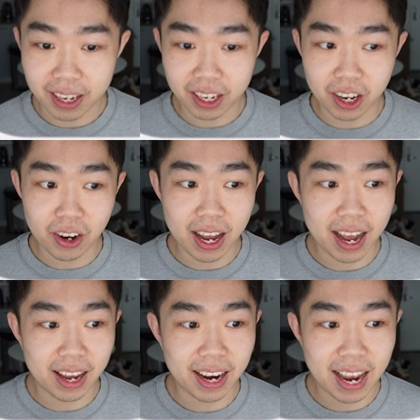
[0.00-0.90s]
can go
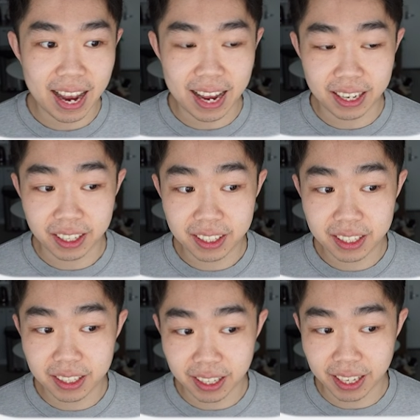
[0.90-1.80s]
ahead and
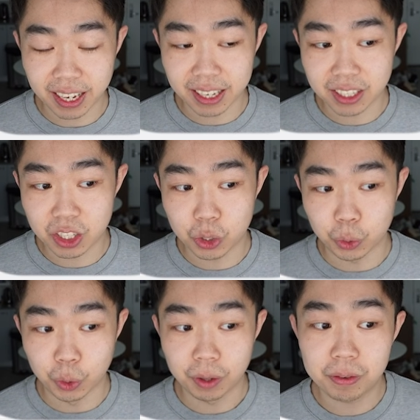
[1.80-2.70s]
click
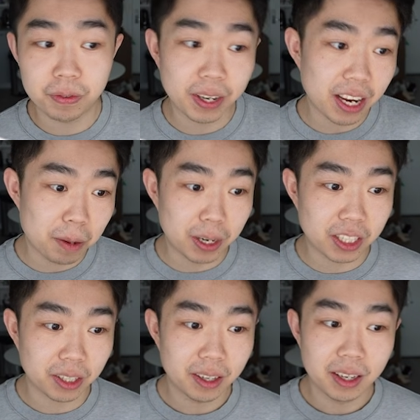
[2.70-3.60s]
into free
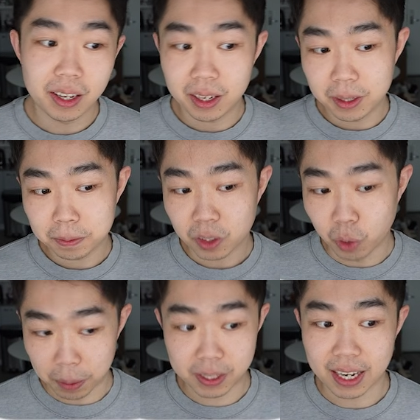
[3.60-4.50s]
image
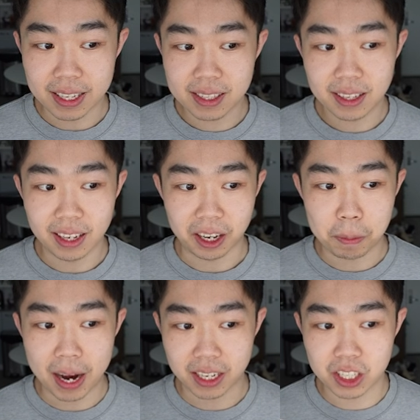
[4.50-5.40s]
websites like
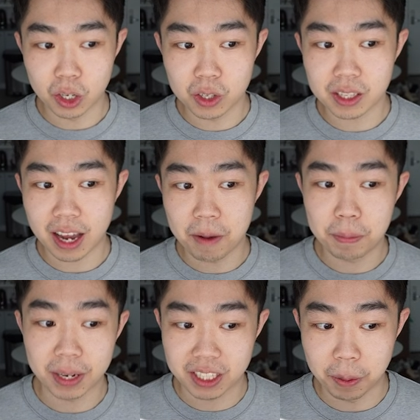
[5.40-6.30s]
Pexels
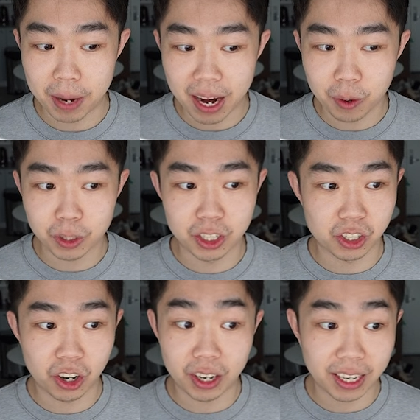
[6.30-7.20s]
and Pixabay, which
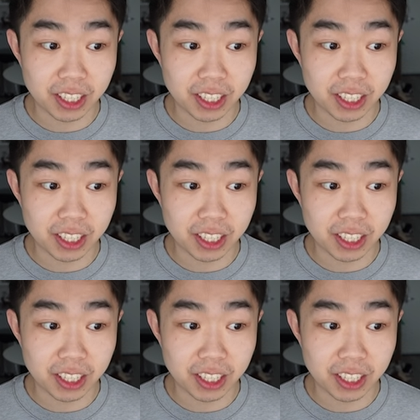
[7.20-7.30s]
is already